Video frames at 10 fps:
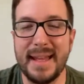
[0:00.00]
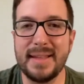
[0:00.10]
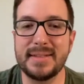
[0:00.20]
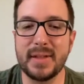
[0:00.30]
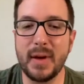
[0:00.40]

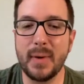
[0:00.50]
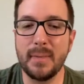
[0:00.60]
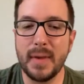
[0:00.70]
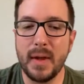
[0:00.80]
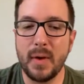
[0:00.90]
And
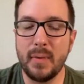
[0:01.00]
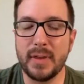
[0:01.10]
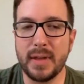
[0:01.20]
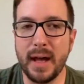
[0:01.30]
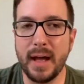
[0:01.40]
so we
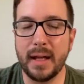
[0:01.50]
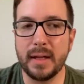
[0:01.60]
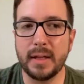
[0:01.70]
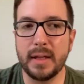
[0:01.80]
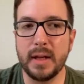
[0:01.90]

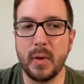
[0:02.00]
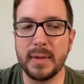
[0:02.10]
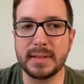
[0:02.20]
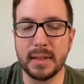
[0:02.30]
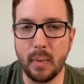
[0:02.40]
thought, you know,
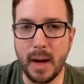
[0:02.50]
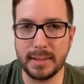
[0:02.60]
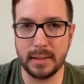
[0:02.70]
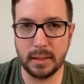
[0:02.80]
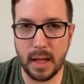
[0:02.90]
we still
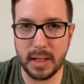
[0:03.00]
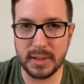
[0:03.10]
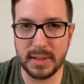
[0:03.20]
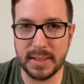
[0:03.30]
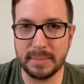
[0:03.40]
want to
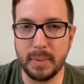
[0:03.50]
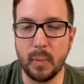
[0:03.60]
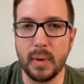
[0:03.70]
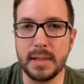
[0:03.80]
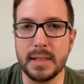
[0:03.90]
launch this, but
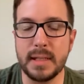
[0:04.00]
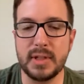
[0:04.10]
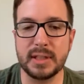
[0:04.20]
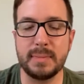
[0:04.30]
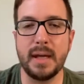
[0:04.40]
wouldn't it
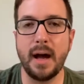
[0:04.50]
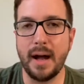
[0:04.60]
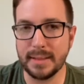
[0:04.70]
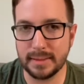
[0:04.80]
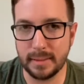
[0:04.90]
just be
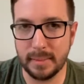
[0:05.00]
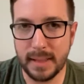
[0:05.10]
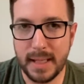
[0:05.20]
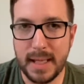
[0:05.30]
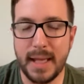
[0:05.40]

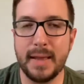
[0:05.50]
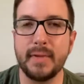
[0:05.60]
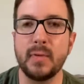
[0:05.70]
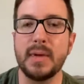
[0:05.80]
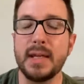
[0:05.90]
awesome
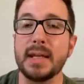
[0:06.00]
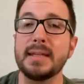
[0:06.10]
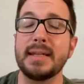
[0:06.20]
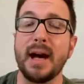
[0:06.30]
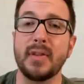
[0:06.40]
if we
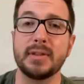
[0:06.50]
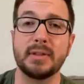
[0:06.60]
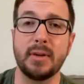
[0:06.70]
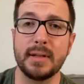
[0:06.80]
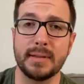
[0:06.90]
could tell the
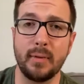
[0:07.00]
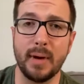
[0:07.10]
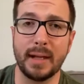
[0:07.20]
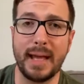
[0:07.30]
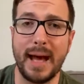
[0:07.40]
stories of
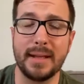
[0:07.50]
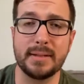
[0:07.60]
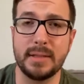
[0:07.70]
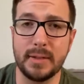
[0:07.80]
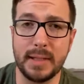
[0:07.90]
what God is
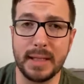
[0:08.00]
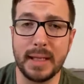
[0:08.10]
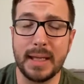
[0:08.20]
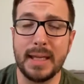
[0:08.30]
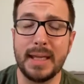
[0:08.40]

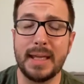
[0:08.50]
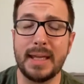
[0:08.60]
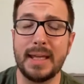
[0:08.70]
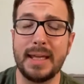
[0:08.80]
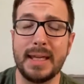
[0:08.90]

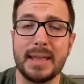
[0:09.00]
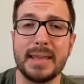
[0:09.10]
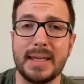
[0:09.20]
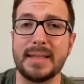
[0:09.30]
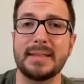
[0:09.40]
doing
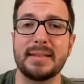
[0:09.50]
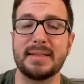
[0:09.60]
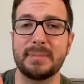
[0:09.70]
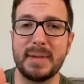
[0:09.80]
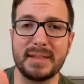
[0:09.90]
in this
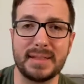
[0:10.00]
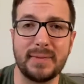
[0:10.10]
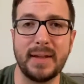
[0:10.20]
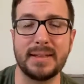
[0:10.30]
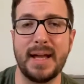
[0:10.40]

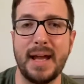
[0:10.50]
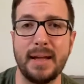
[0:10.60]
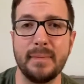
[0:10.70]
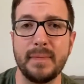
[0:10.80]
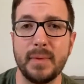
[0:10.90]
specific
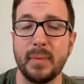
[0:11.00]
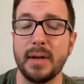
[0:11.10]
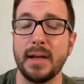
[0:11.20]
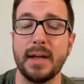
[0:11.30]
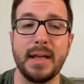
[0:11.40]
time?
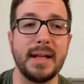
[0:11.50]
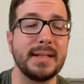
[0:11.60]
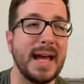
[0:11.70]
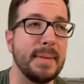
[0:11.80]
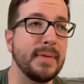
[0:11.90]
We're in
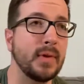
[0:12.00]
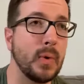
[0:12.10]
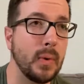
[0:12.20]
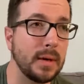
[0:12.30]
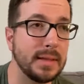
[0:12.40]
a time of
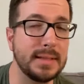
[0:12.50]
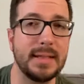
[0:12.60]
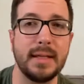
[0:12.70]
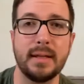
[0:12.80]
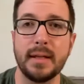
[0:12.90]

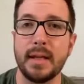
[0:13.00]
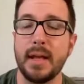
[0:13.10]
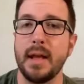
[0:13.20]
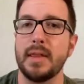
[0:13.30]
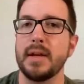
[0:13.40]

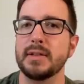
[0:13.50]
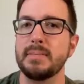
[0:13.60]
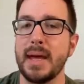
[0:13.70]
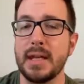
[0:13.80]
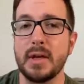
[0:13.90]
quarantine. There's
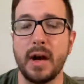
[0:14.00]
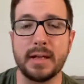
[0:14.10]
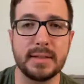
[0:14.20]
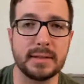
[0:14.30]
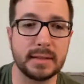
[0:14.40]
many who are
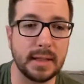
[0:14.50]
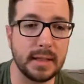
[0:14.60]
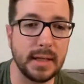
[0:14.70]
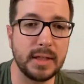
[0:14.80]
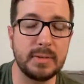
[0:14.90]

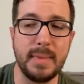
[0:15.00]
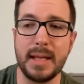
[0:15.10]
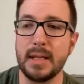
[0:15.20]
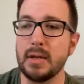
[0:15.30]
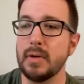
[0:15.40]
discouraged,
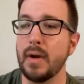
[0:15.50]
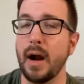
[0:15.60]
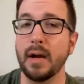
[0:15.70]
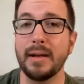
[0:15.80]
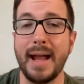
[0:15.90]
many who
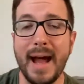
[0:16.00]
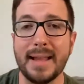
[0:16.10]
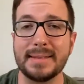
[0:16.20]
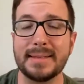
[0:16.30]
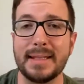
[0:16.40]
are
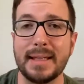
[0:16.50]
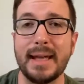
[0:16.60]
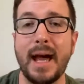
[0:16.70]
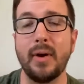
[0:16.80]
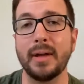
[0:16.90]
not seeing
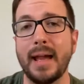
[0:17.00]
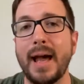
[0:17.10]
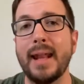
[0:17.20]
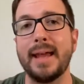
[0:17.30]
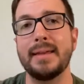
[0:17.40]
how
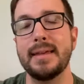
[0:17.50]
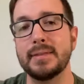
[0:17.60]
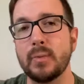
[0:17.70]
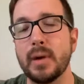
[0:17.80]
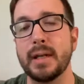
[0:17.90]
God
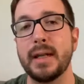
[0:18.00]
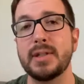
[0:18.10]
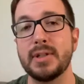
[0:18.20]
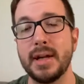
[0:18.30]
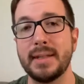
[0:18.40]
is
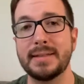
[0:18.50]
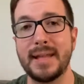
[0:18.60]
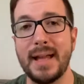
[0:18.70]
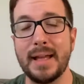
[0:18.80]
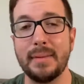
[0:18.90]
working during this
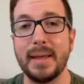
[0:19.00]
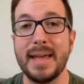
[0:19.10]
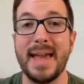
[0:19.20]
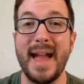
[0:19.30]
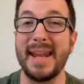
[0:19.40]
time.
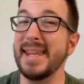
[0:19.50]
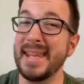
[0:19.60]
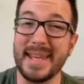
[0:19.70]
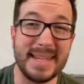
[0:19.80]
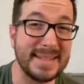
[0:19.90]
And He
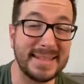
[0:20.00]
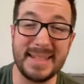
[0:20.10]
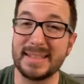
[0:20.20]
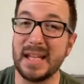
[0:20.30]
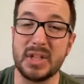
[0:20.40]
is.
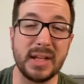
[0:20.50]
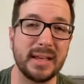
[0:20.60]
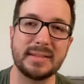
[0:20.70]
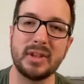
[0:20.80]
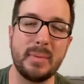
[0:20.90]
He's teaching
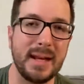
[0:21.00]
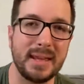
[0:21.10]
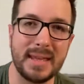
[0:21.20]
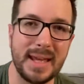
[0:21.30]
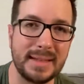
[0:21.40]
us so many
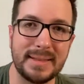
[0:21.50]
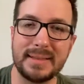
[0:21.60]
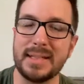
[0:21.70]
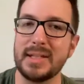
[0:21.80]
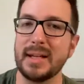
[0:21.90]
things.
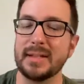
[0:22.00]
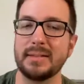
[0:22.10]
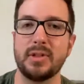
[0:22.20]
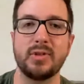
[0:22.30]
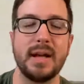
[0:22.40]
He's teaching us
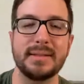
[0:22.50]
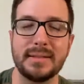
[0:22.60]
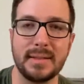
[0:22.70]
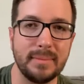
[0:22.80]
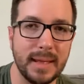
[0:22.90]
to trust
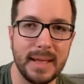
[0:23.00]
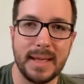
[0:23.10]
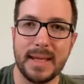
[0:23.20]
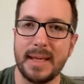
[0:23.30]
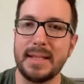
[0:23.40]

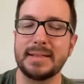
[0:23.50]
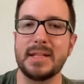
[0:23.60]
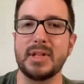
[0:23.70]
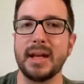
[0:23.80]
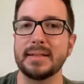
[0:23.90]
Him. He's
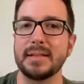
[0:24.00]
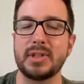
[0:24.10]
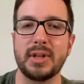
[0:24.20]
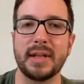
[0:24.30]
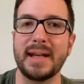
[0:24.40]
teaching us to
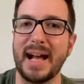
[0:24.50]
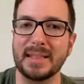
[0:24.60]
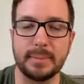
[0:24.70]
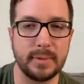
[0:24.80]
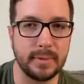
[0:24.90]
share the
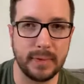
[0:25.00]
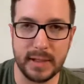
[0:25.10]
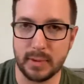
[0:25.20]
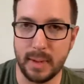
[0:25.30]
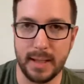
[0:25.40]
gospel in
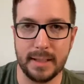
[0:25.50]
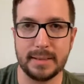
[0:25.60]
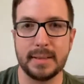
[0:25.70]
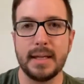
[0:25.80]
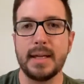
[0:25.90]
fresh
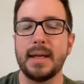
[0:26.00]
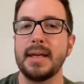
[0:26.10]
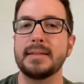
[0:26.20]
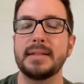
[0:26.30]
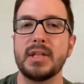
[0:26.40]
ways.
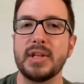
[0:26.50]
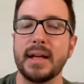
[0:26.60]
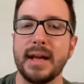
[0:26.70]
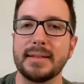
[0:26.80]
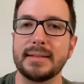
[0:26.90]
He's
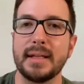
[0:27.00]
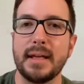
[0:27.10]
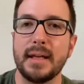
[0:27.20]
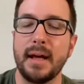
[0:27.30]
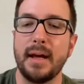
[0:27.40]
teaching us
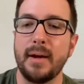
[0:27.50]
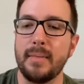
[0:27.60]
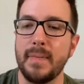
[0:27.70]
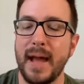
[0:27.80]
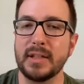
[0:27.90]

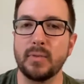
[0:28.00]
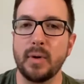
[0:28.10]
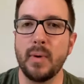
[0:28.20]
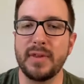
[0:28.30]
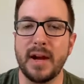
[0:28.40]
um, as
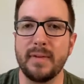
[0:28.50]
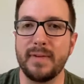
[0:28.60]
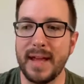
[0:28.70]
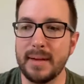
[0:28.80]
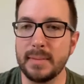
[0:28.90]
with our
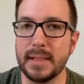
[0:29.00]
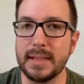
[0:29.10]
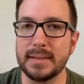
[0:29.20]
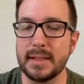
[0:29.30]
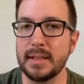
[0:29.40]

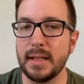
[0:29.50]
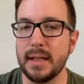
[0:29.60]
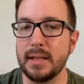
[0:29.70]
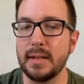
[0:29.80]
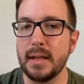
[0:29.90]
families in,
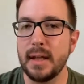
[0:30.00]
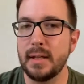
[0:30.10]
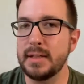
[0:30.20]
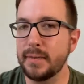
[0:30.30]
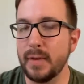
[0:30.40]

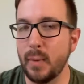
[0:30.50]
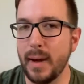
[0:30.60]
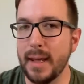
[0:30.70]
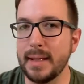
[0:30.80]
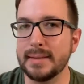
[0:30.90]
in different
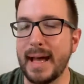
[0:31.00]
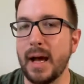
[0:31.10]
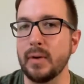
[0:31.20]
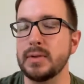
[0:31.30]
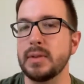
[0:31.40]
ways
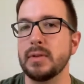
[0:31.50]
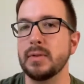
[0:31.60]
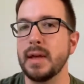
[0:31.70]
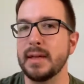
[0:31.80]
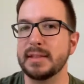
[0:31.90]
how
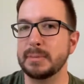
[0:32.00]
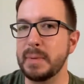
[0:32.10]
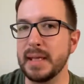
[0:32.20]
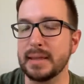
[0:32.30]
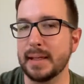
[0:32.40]
to
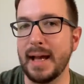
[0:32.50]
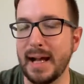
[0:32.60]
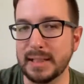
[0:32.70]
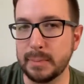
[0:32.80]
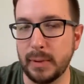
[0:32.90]
speak the
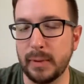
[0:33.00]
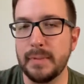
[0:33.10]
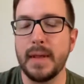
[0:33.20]
gospel.